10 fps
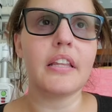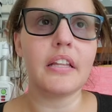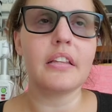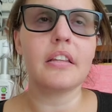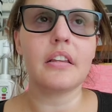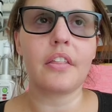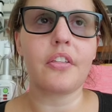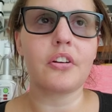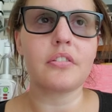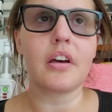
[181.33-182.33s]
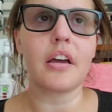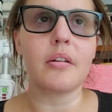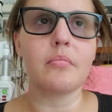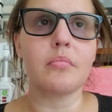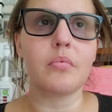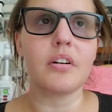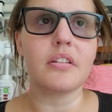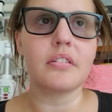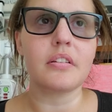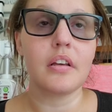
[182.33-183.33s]
then the third time
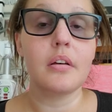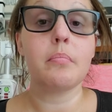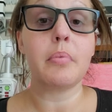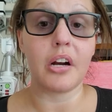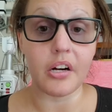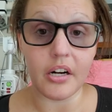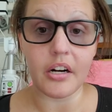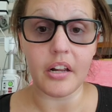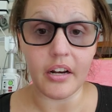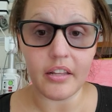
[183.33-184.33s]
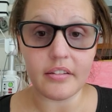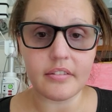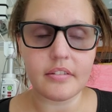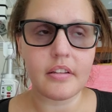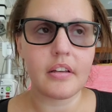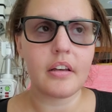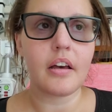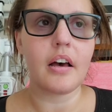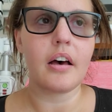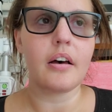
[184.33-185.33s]
was pericarditis,
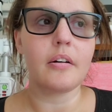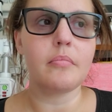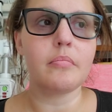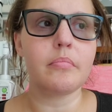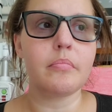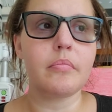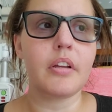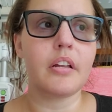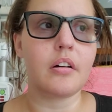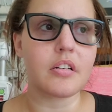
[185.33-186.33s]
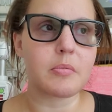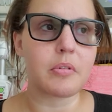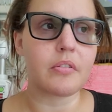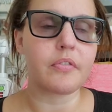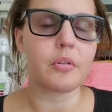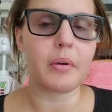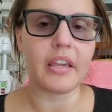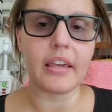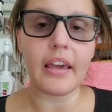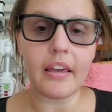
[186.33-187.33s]
in hospital for a
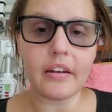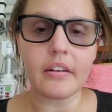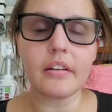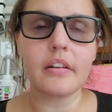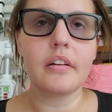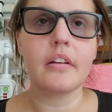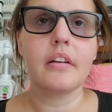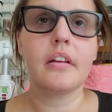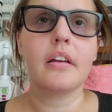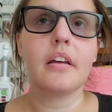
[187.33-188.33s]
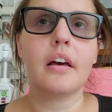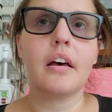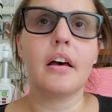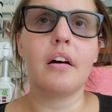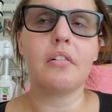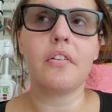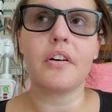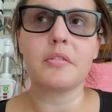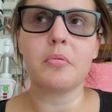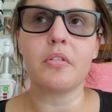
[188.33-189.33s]
week again, out of
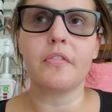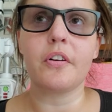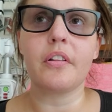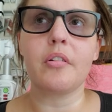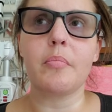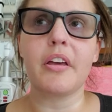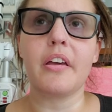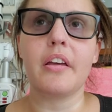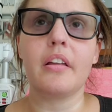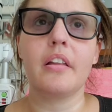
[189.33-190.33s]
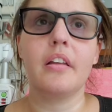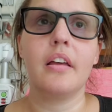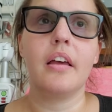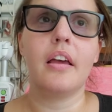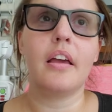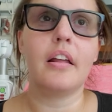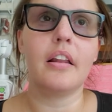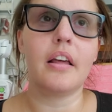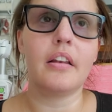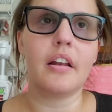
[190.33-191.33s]
hospital for a little bit, and
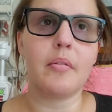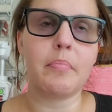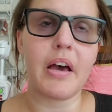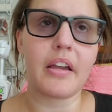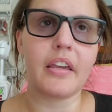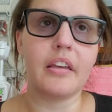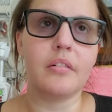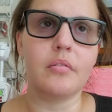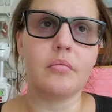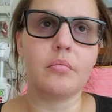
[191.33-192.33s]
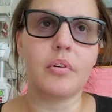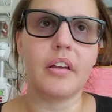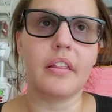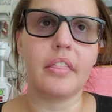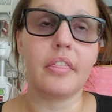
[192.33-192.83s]
ended up back in with